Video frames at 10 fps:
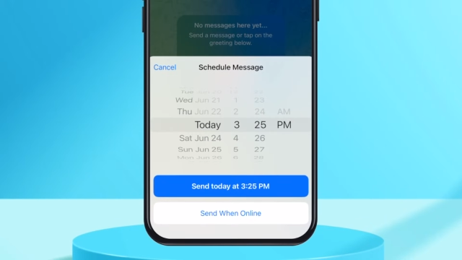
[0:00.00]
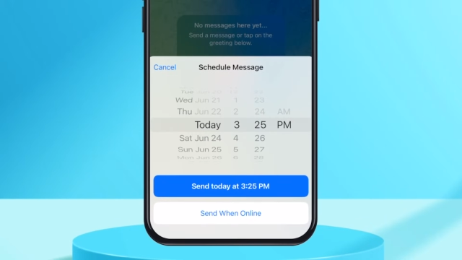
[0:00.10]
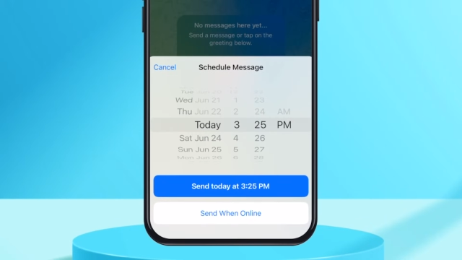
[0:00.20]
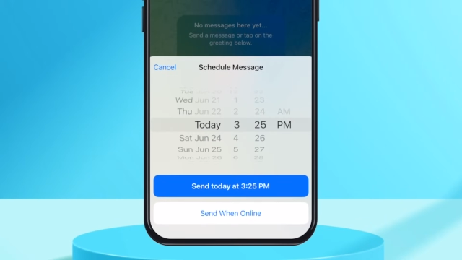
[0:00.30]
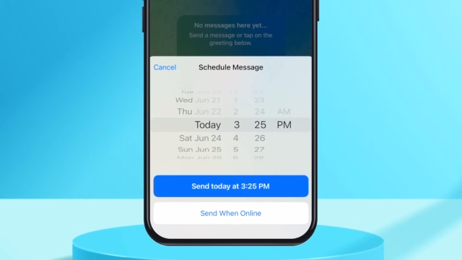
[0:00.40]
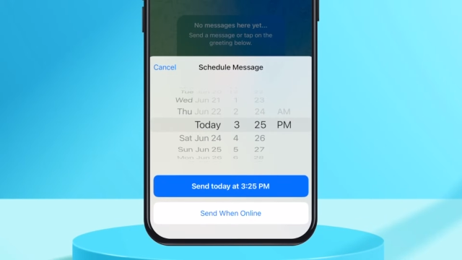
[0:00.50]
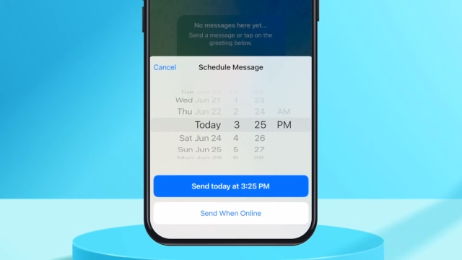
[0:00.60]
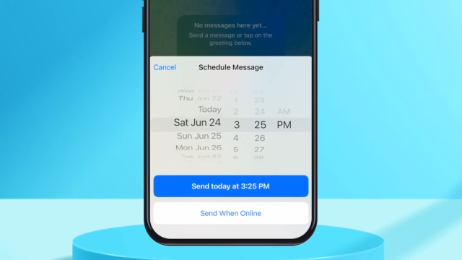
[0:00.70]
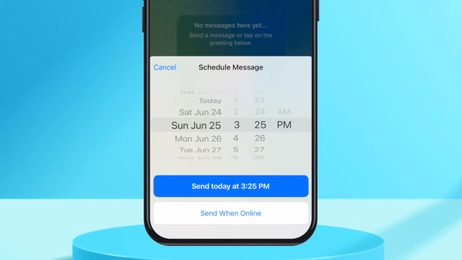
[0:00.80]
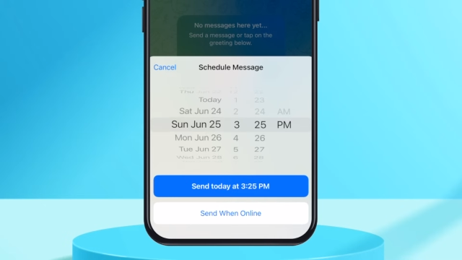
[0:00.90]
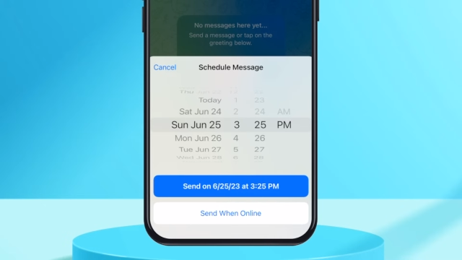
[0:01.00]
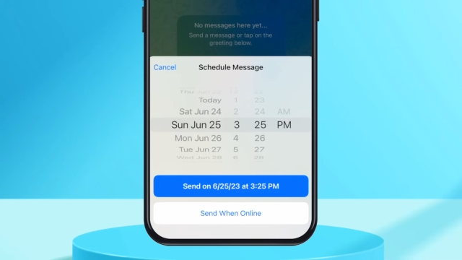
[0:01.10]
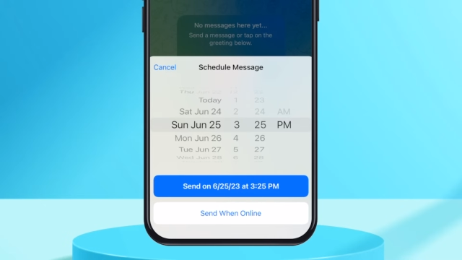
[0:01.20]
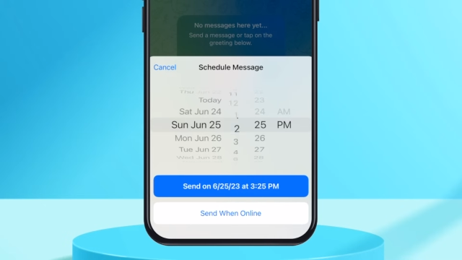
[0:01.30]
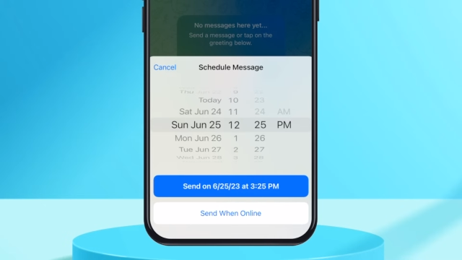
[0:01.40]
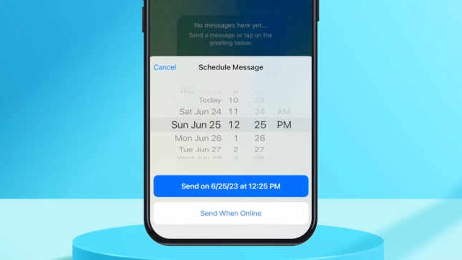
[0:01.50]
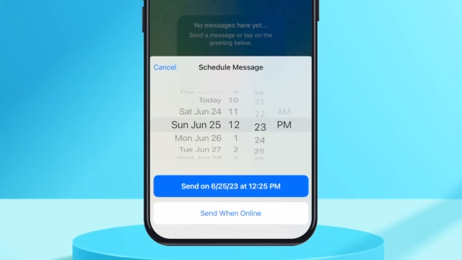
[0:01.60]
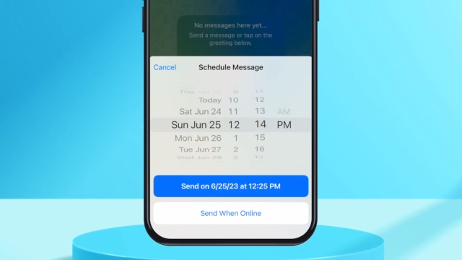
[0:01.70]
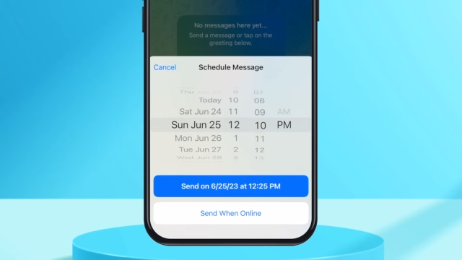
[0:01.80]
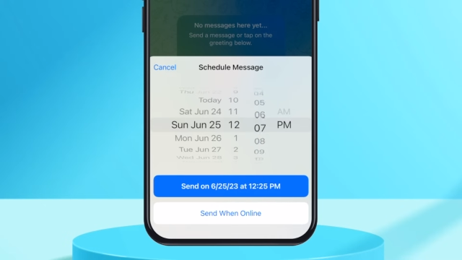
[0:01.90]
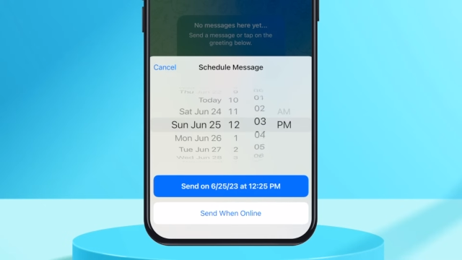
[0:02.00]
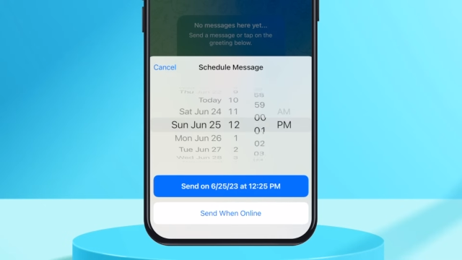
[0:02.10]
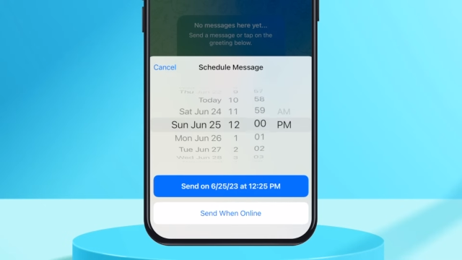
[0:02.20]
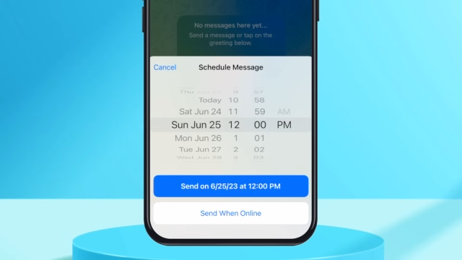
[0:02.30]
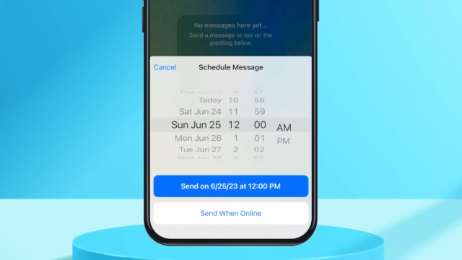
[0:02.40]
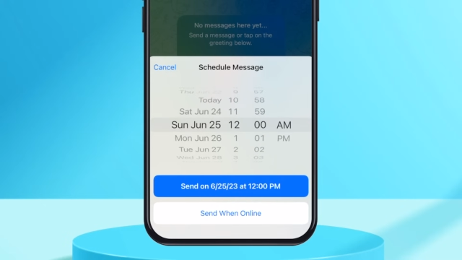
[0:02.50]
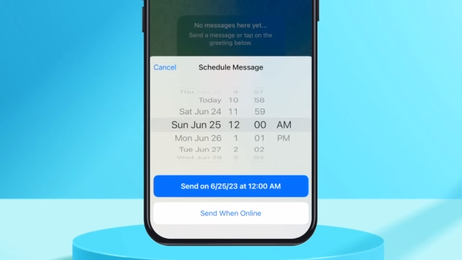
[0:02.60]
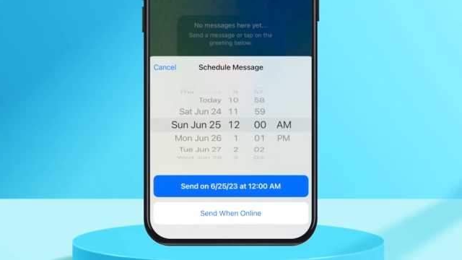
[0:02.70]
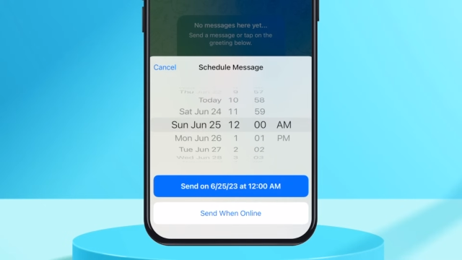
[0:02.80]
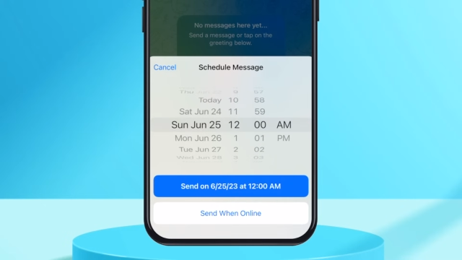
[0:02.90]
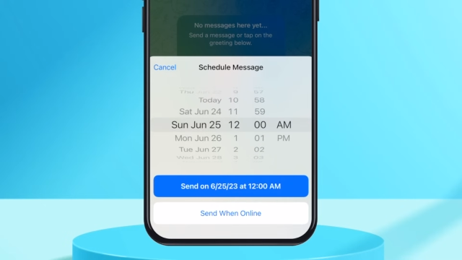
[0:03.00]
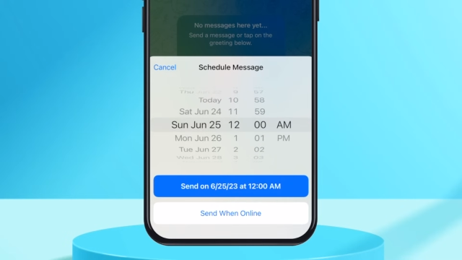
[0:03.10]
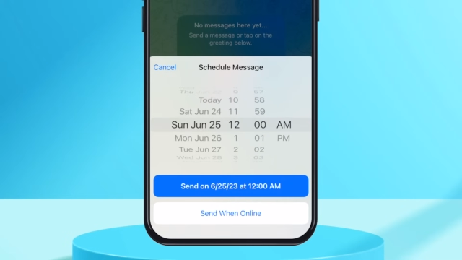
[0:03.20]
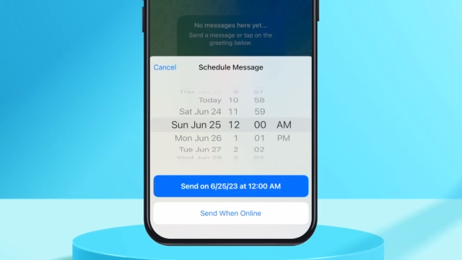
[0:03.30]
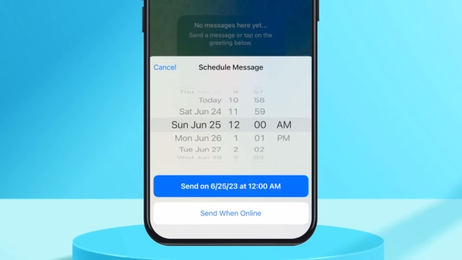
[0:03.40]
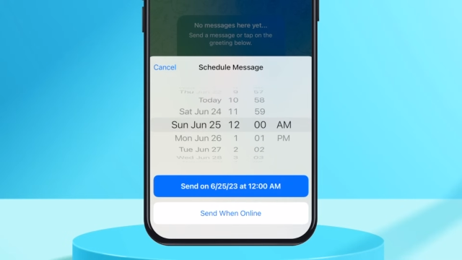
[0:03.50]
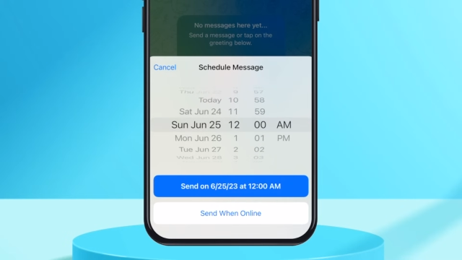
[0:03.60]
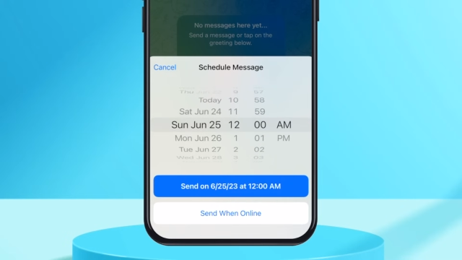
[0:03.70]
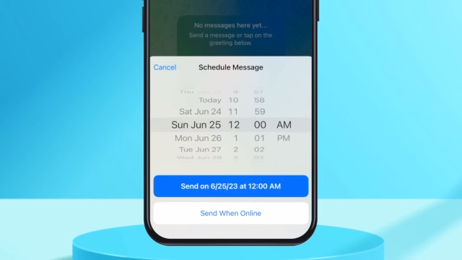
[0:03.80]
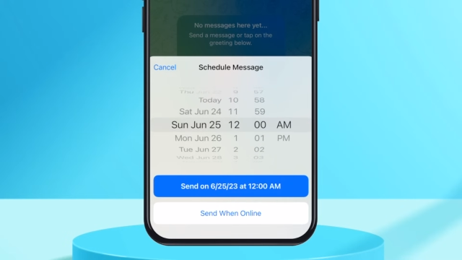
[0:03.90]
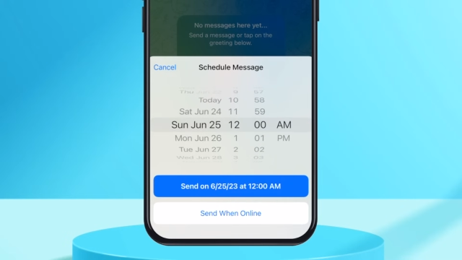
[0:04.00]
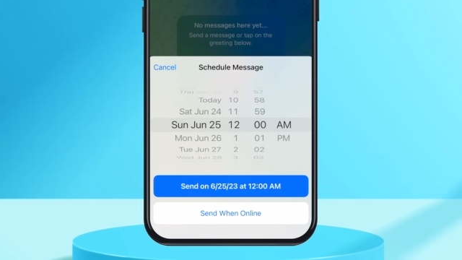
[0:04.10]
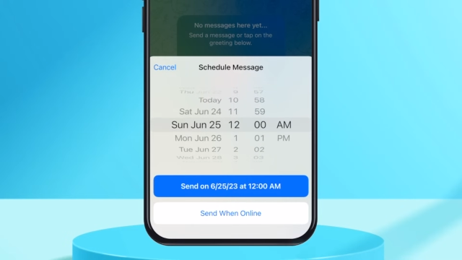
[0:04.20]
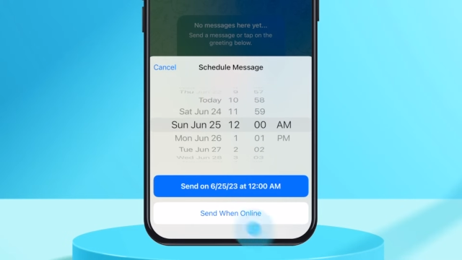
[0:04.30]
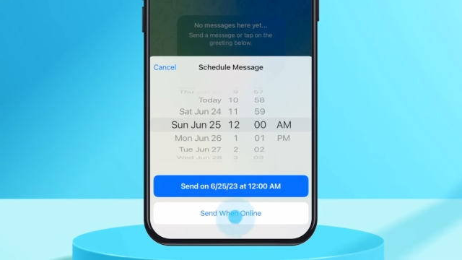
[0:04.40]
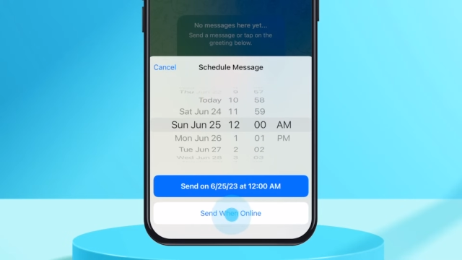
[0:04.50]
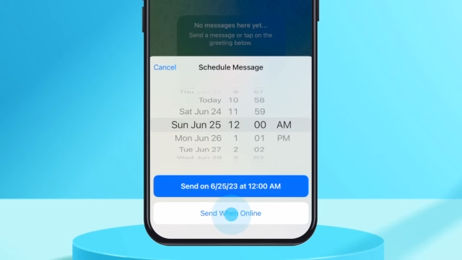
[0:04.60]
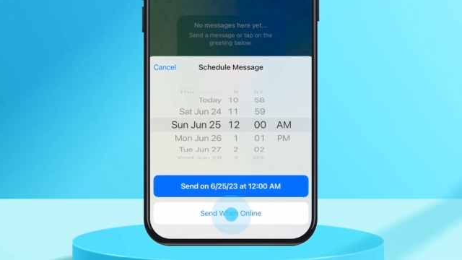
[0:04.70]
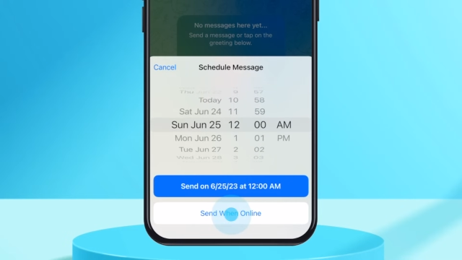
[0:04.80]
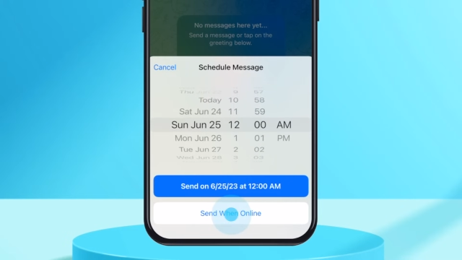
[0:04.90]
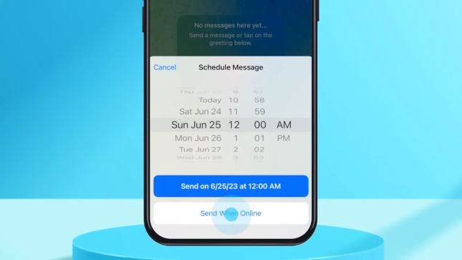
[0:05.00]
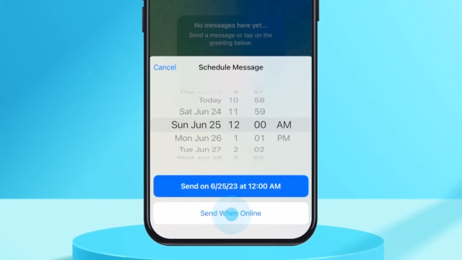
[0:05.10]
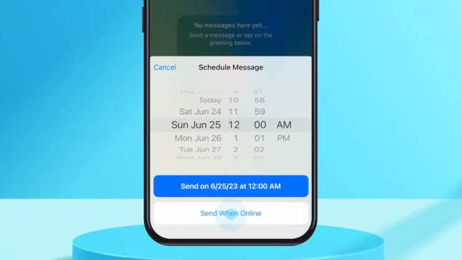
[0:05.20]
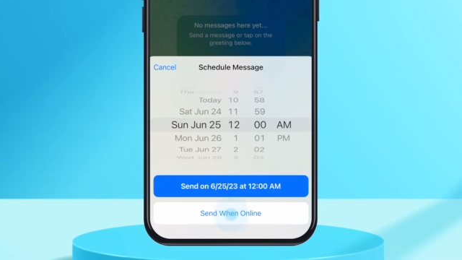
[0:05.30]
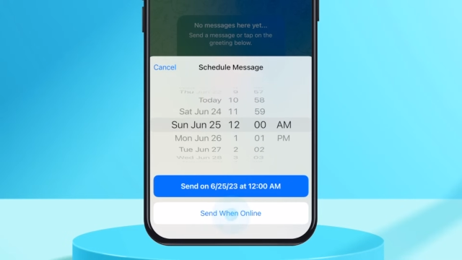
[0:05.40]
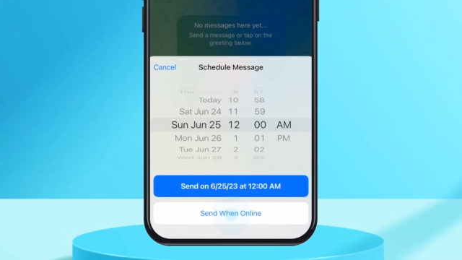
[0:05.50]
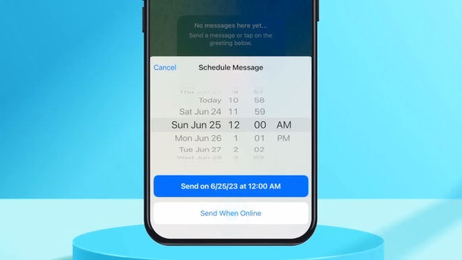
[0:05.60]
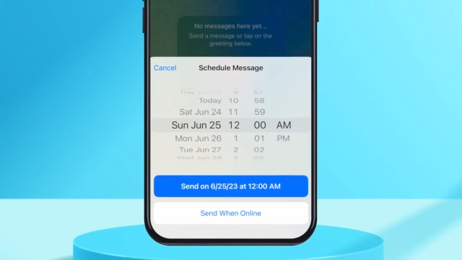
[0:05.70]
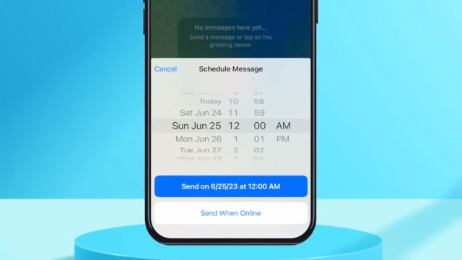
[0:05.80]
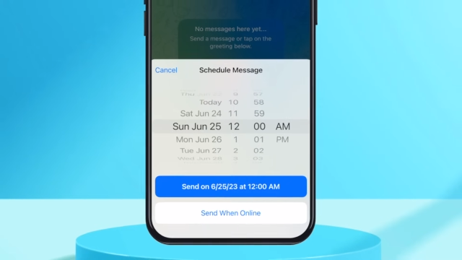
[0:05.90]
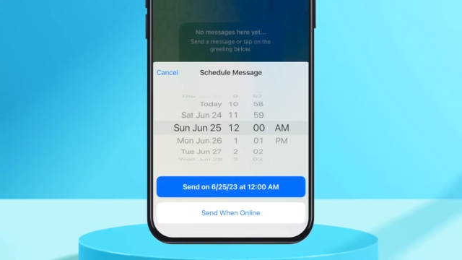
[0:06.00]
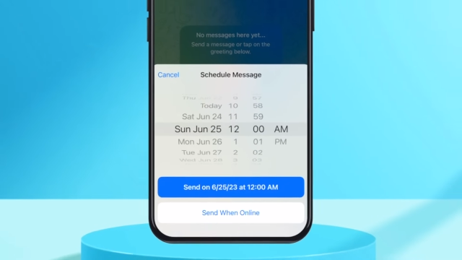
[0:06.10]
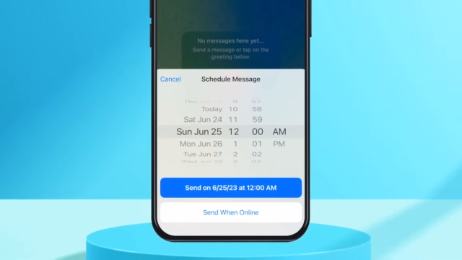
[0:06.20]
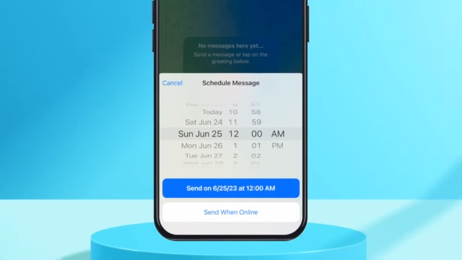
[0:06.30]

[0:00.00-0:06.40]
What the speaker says: (no speaker visible)